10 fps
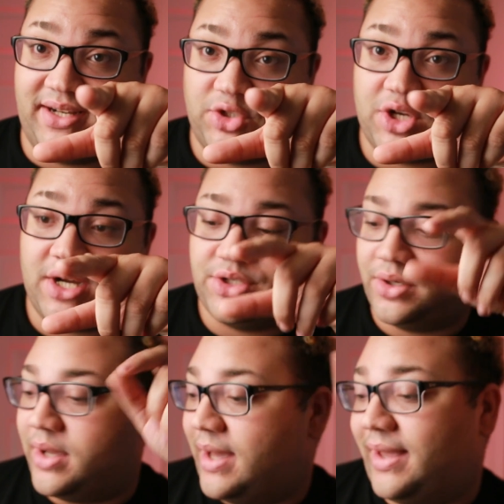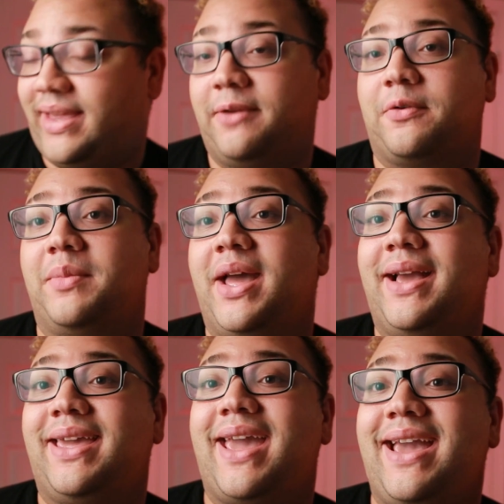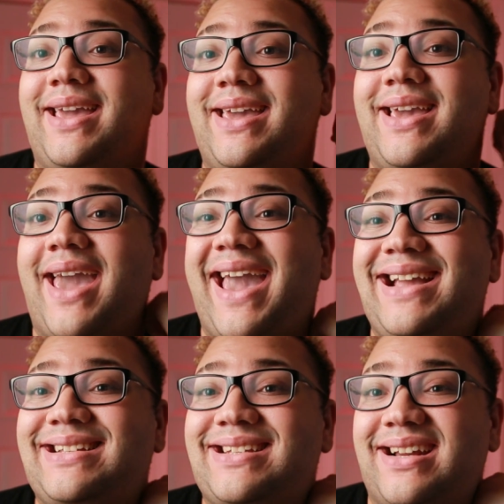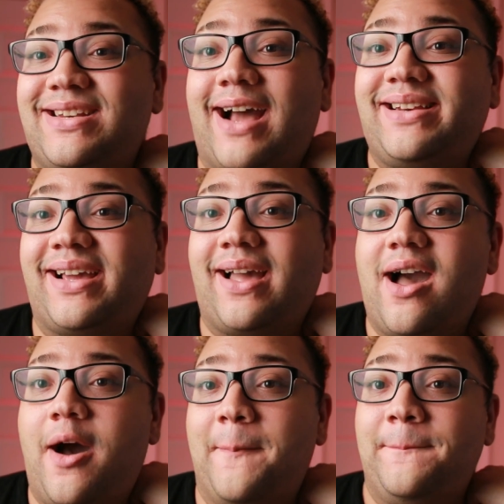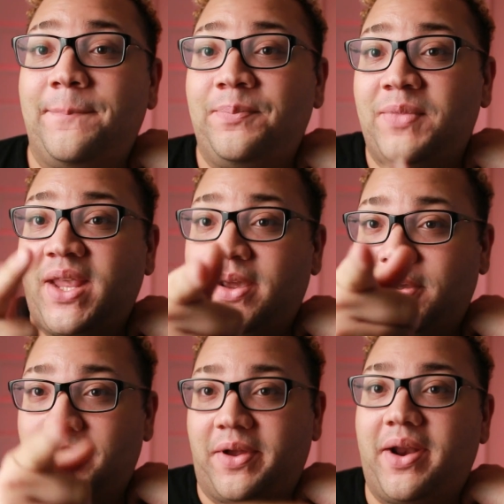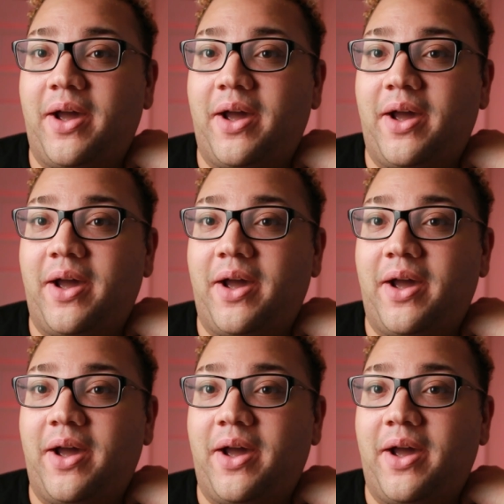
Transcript: charger. Get it from keh.com. Go there